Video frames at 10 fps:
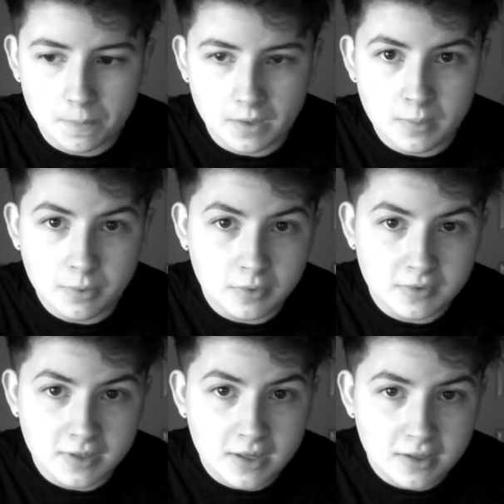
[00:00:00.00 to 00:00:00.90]
important
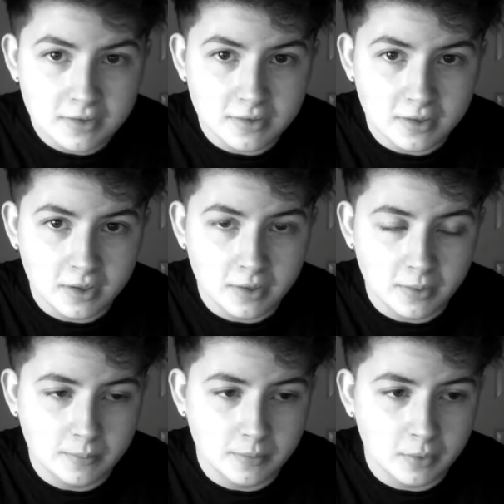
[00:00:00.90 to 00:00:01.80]
stage
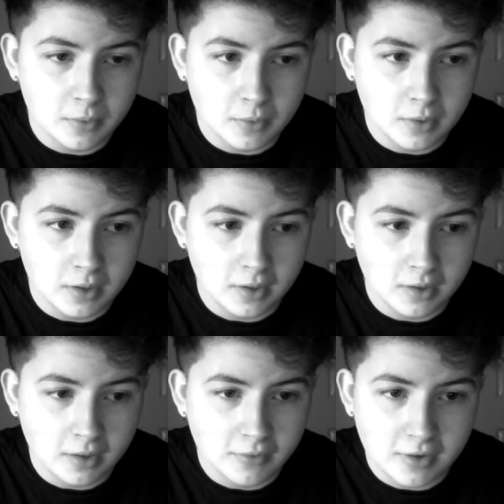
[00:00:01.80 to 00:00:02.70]
or
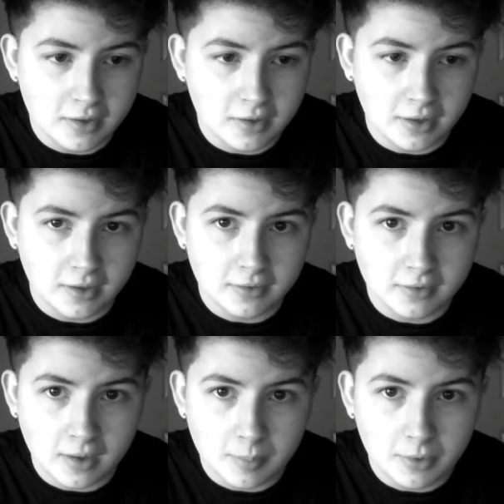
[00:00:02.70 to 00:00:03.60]
an event that has
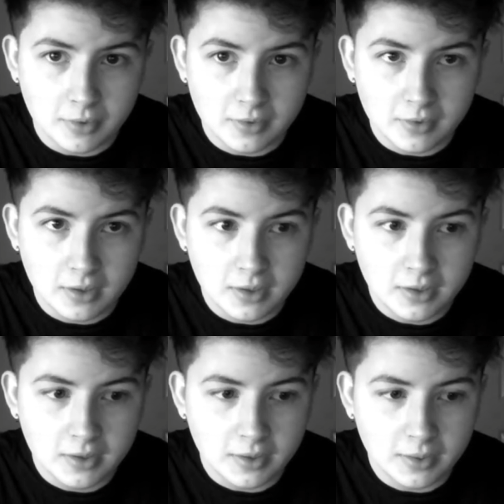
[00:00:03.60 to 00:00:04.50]
happened.
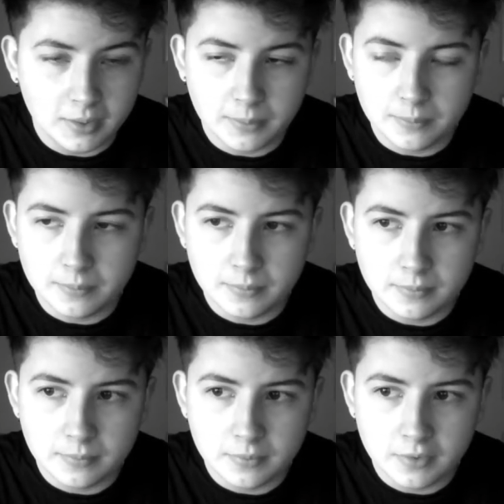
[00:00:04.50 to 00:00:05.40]

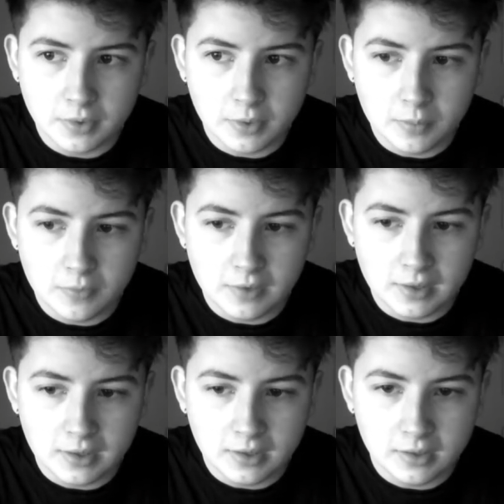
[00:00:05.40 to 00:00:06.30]
So
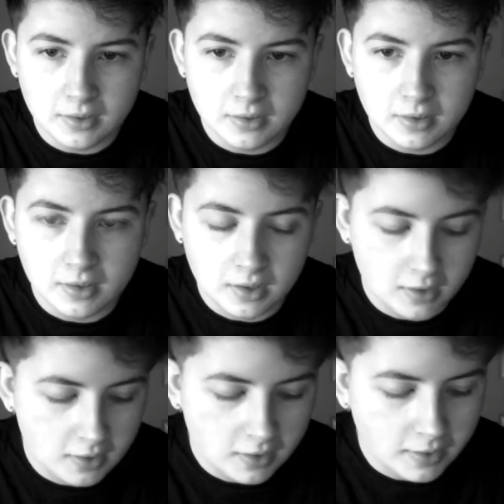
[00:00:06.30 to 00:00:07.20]
hopefully
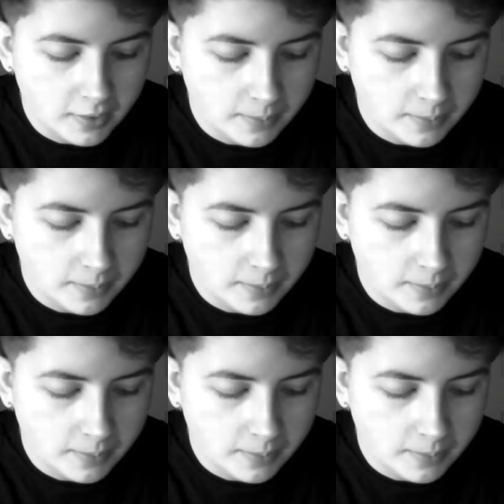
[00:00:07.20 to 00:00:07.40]
I